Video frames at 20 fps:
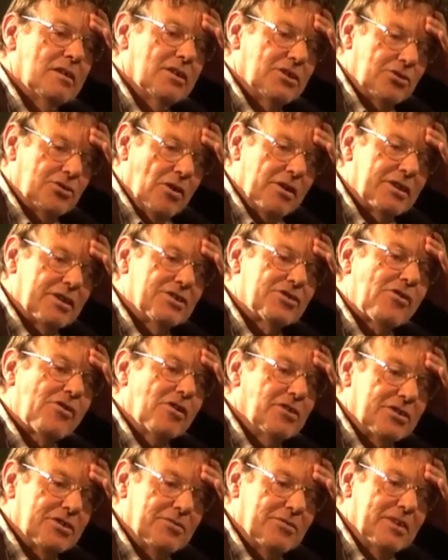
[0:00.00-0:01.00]
The Troika is
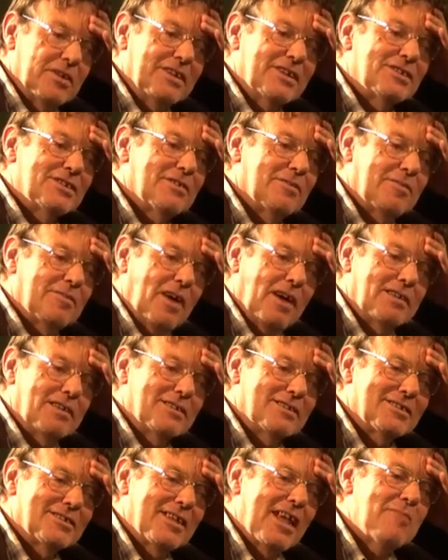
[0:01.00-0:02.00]
going to release the
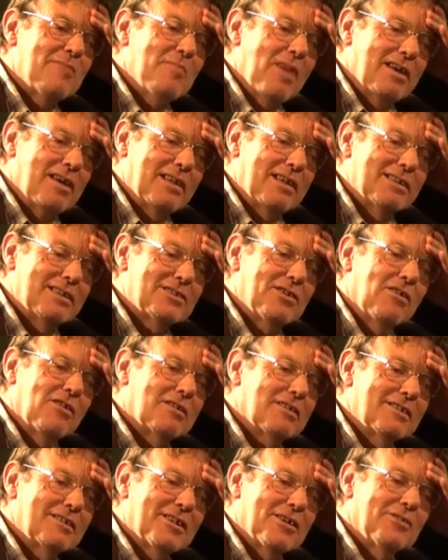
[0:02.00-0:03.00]
funds, and that money is not
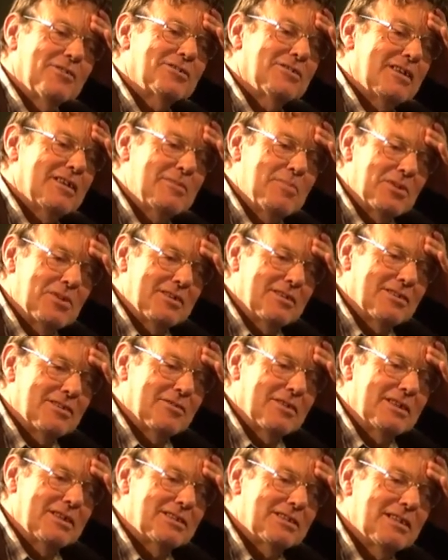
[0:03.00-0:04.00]
going to go to anybody in
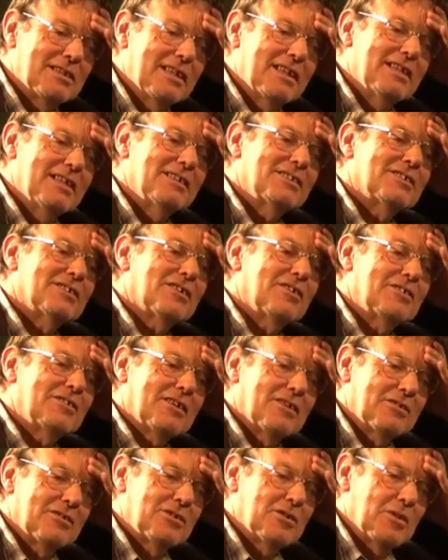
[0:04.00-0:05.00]
Greece. It's going
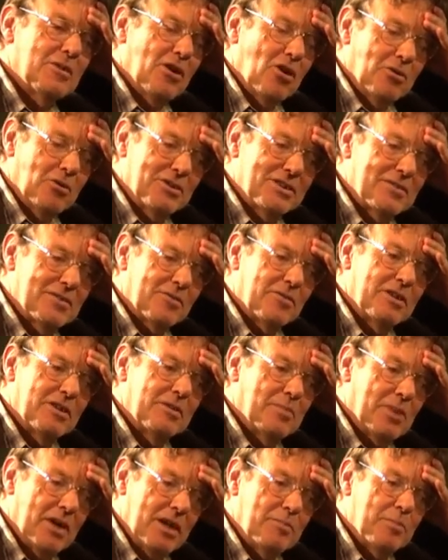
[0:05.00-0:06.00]
to go to the holders of Greek
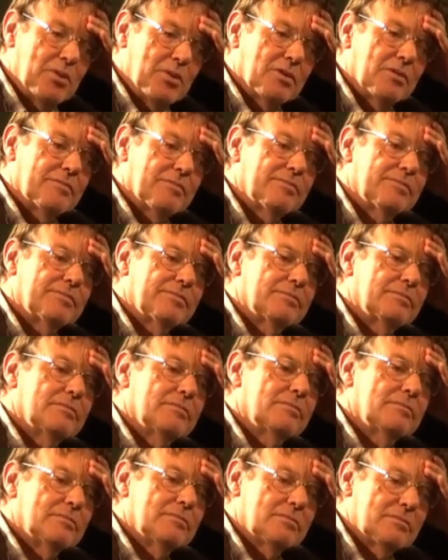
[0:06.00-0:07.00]
paper. Just
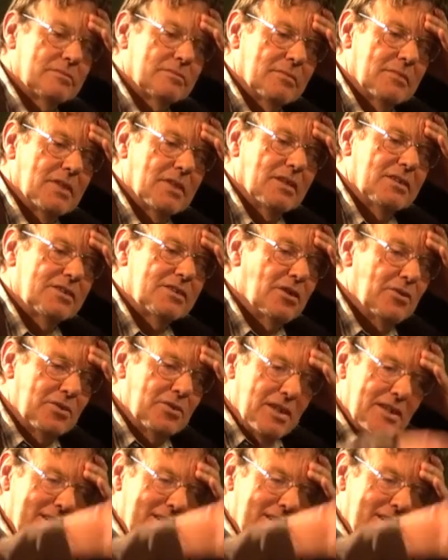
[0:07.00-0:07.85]
go back. Yeah. So,